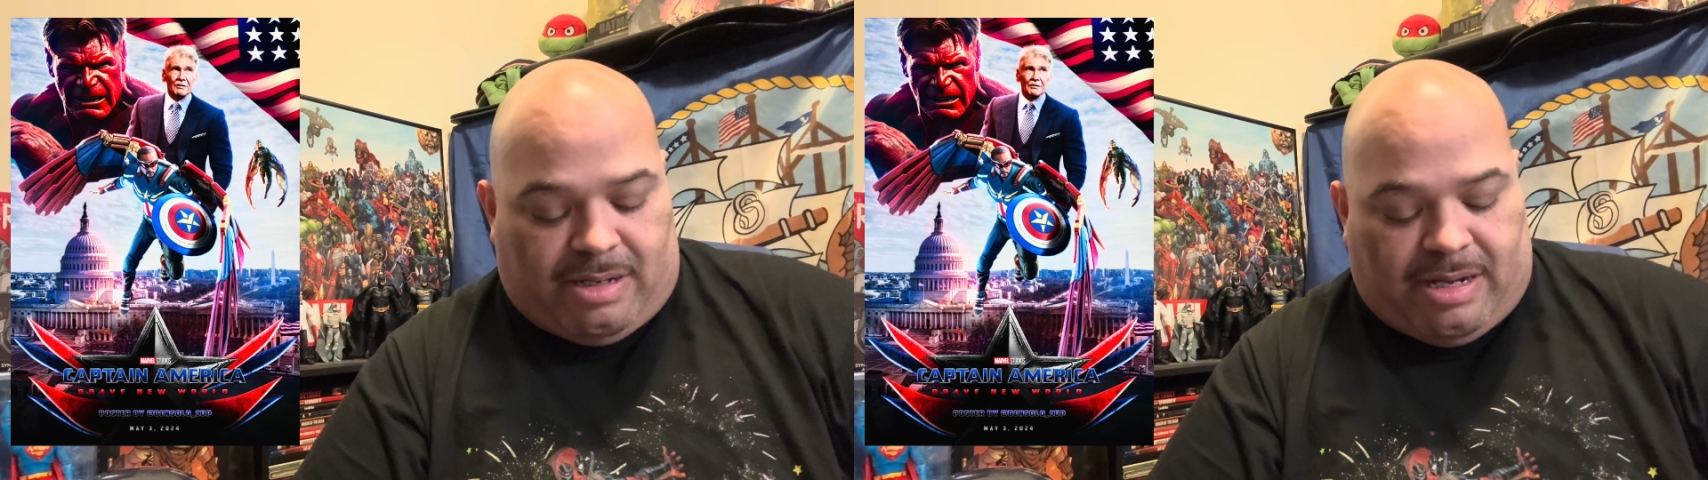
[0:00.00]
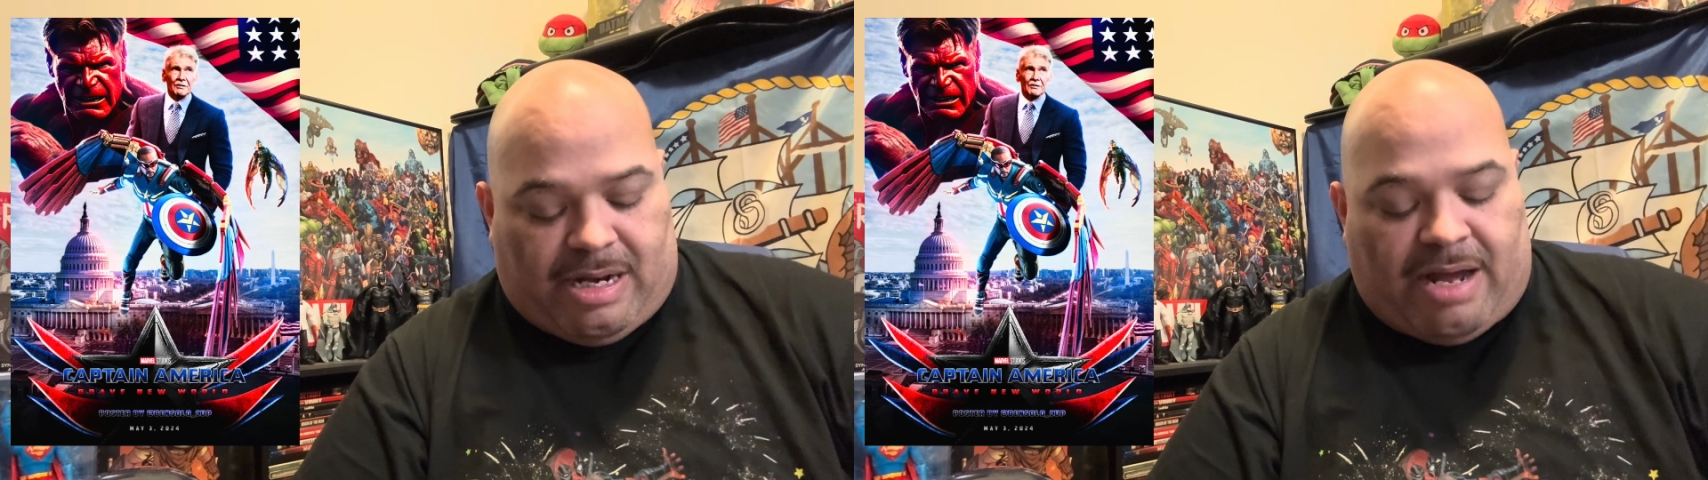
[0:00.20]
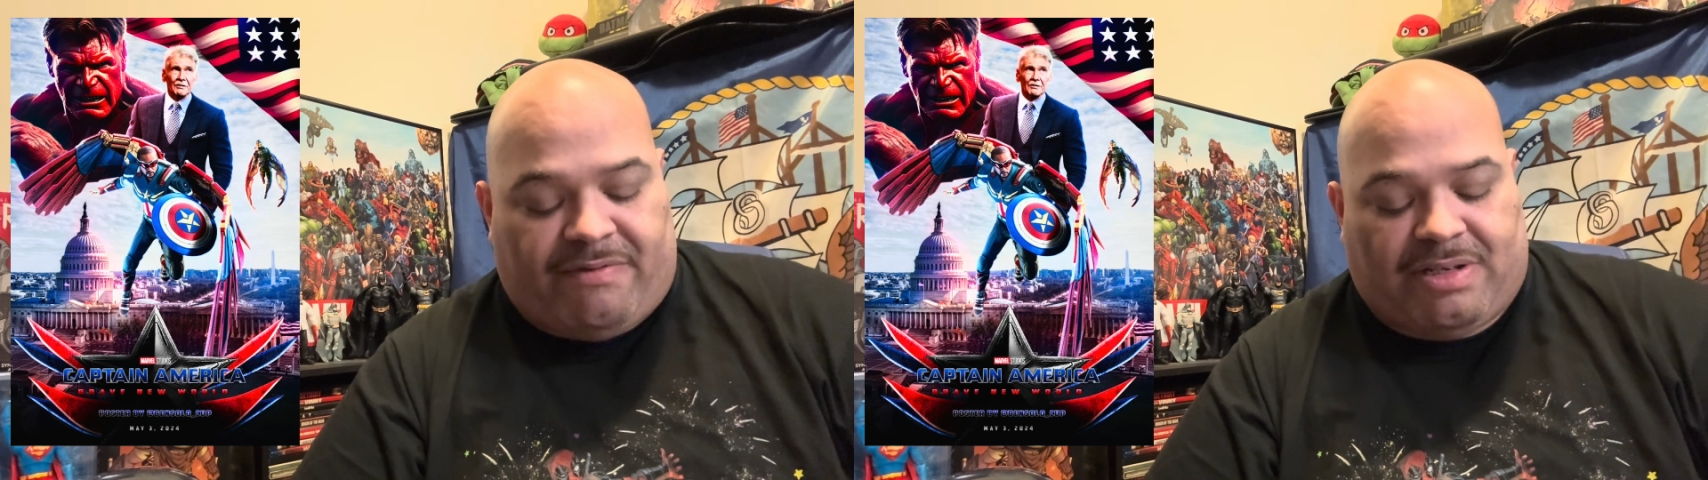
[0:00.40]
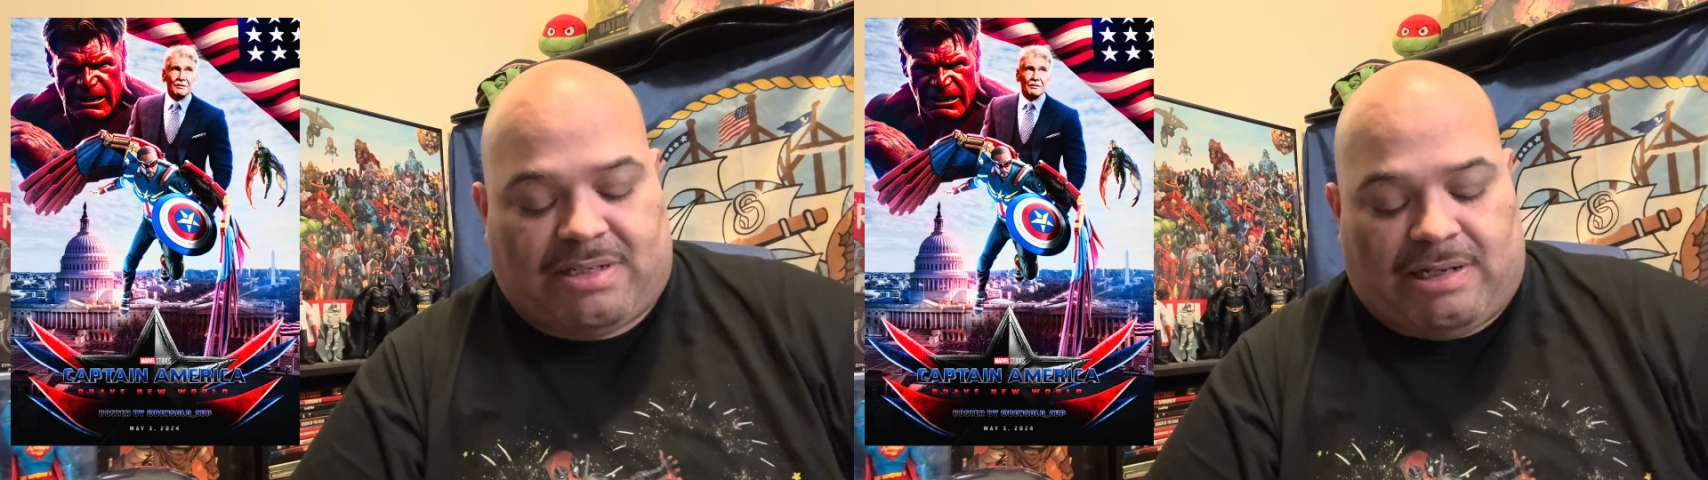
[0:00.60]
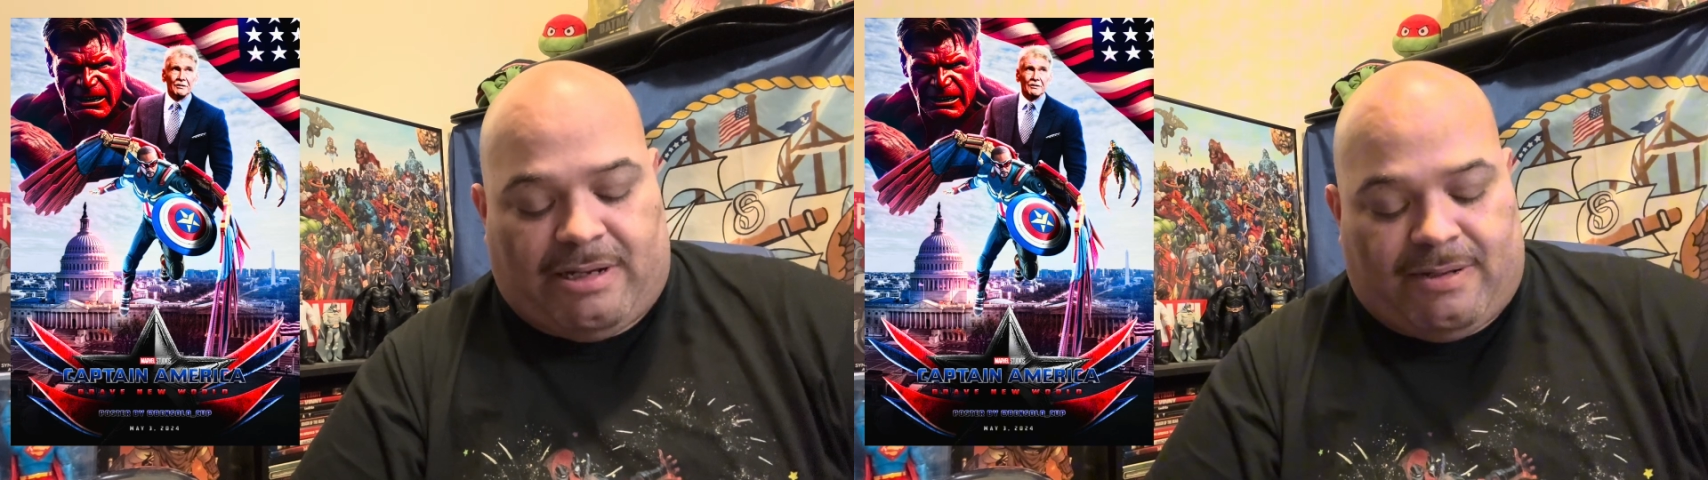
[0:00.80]
And
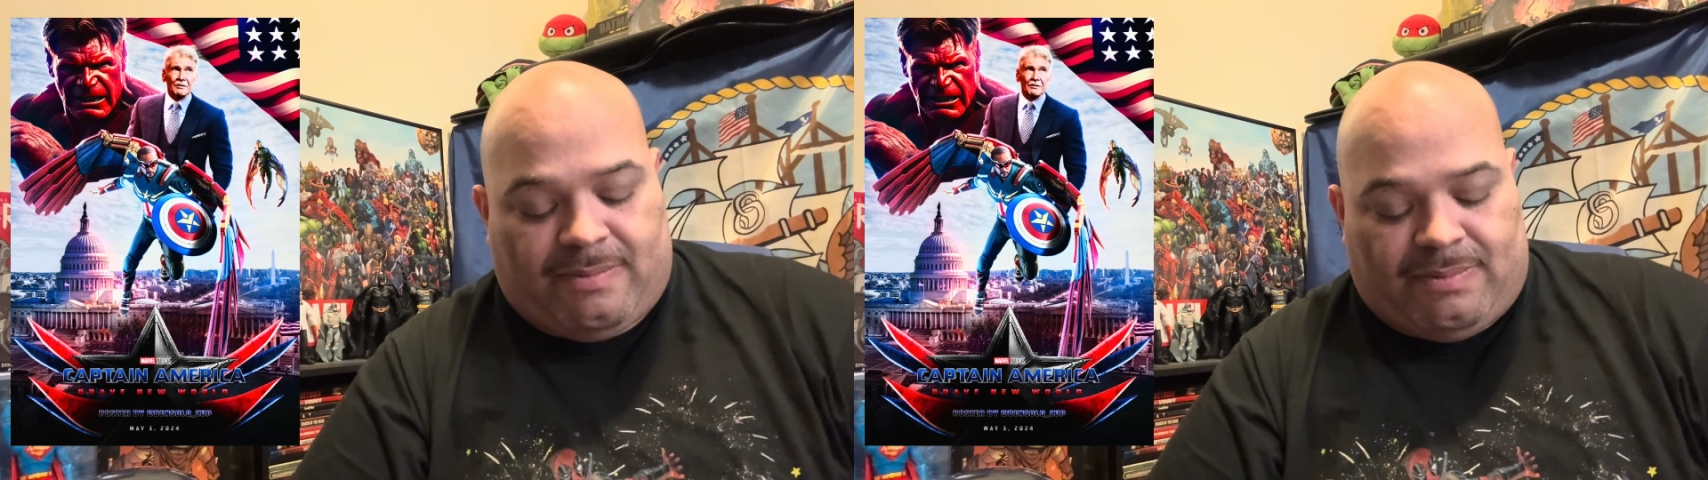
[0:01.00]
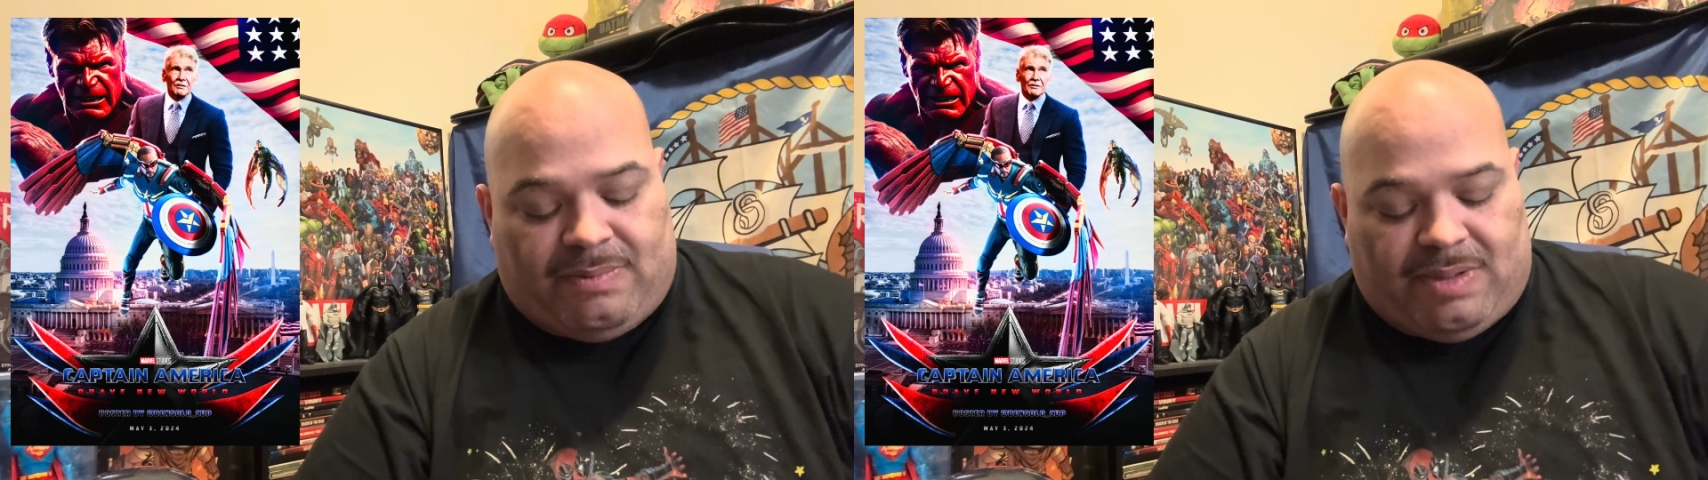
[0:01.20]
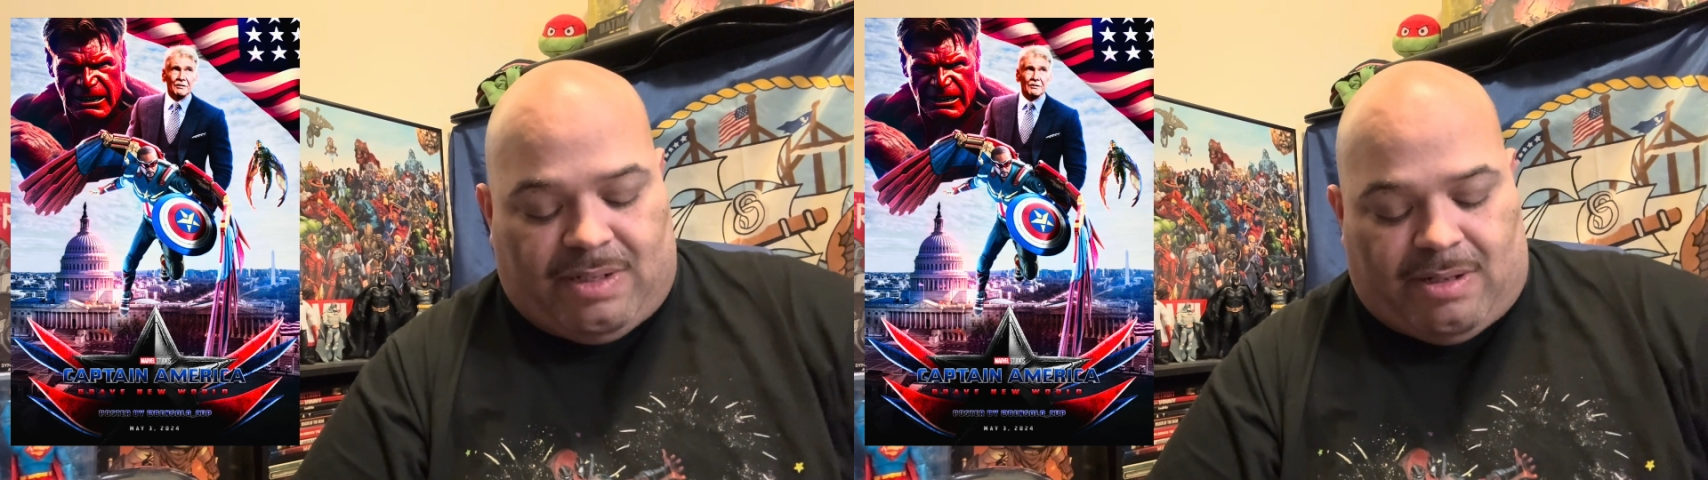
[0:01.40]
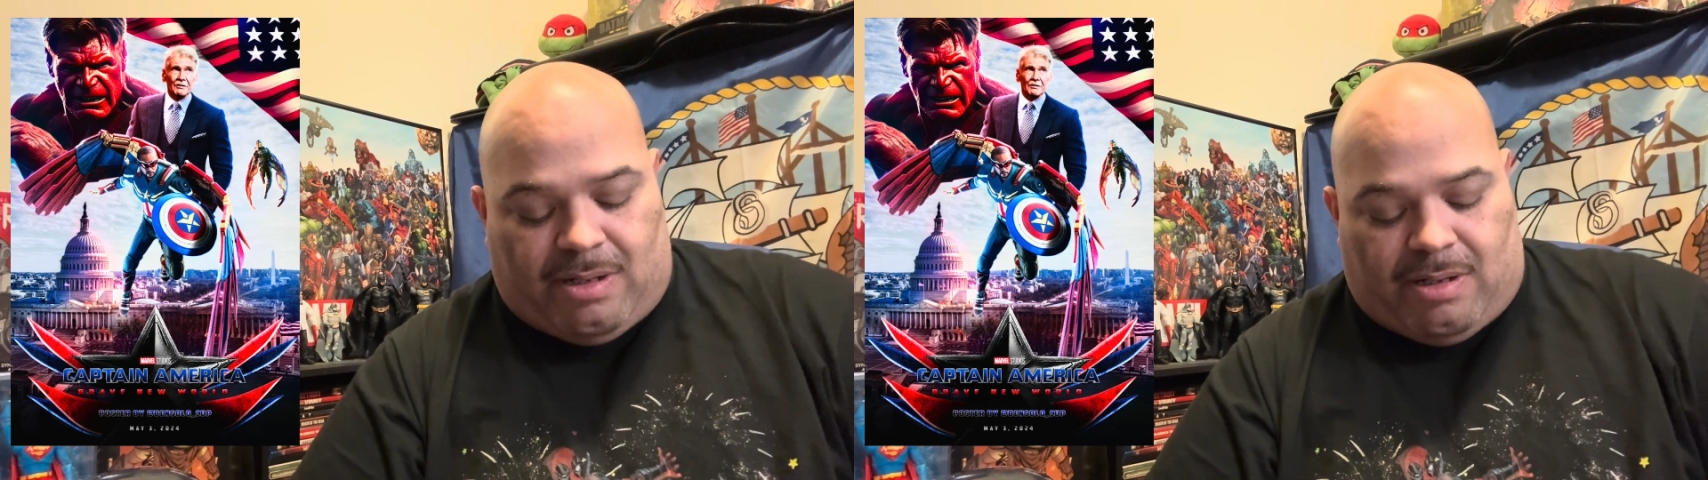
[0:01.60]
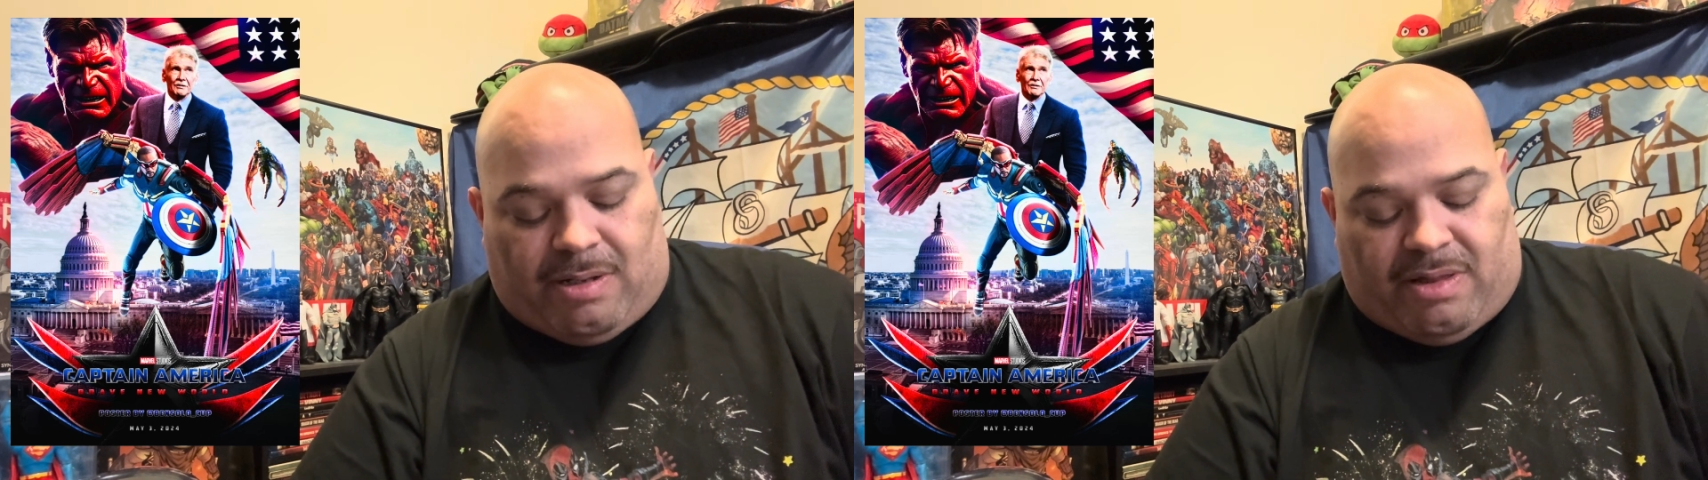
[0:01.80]
obviously
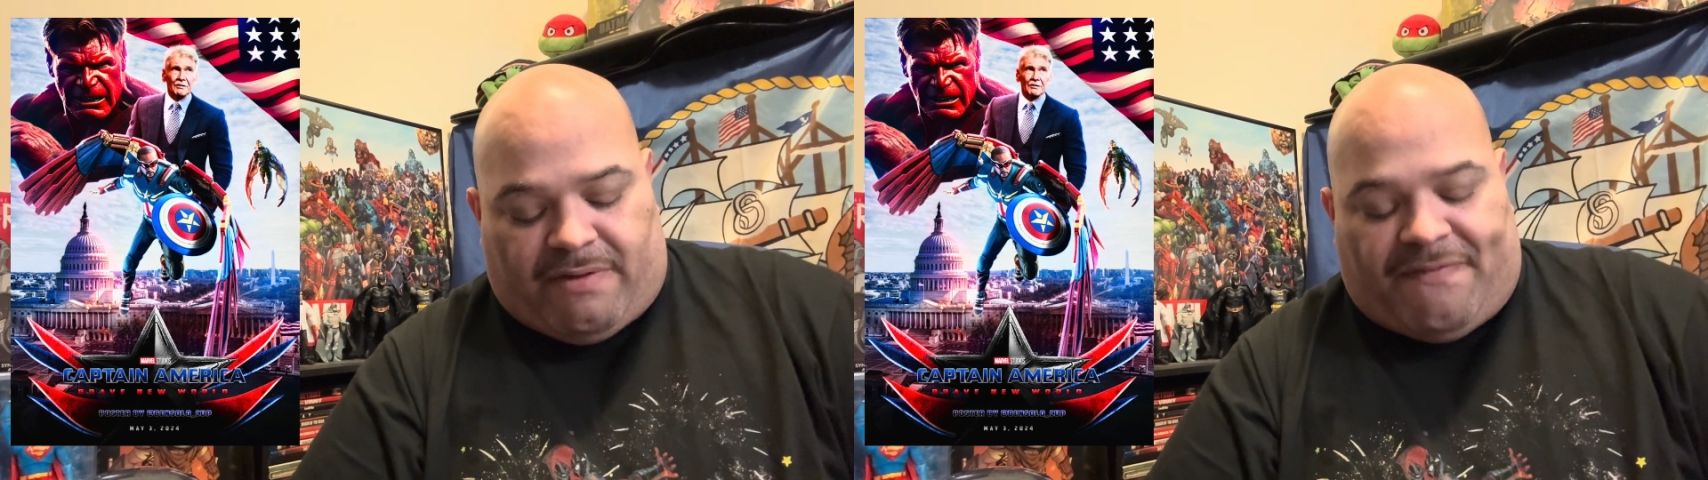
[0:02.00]
the